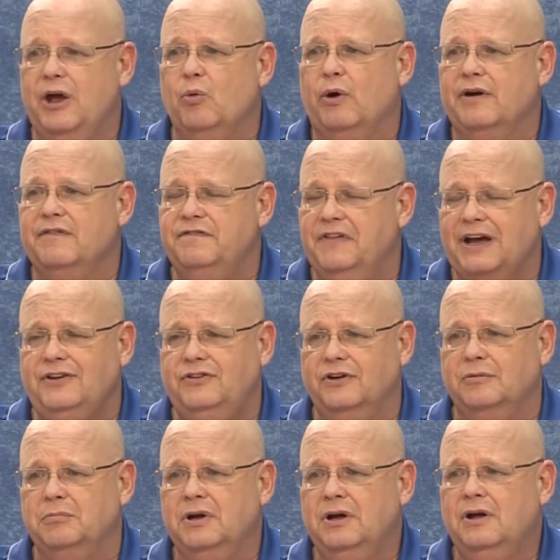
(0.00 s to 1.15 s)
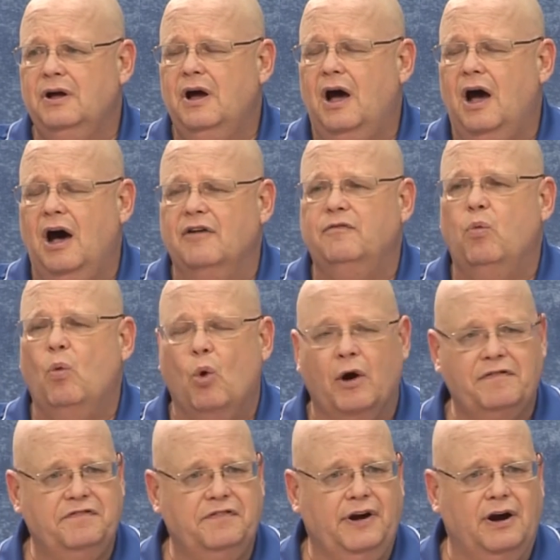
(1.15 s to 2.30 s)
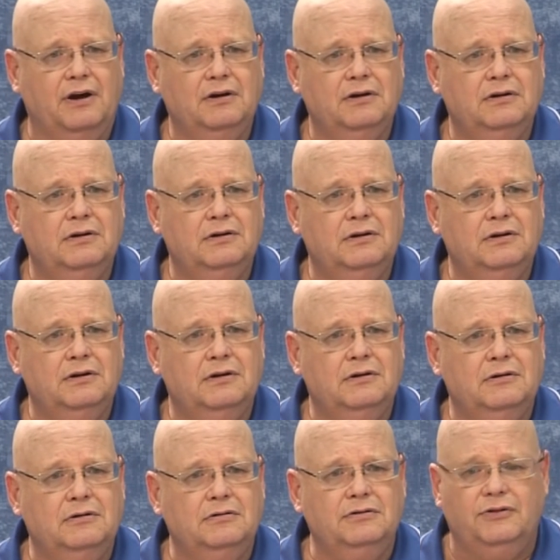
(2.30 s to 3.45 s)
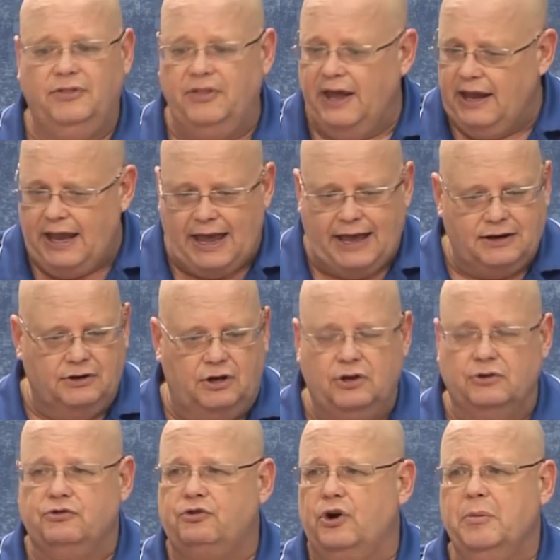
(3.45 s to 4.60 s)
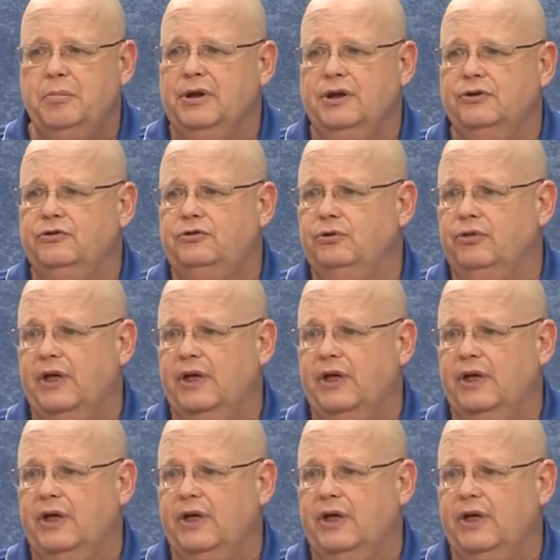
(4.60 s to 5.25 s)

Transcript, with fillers: they were a victim of warfare. They hadn't contributed to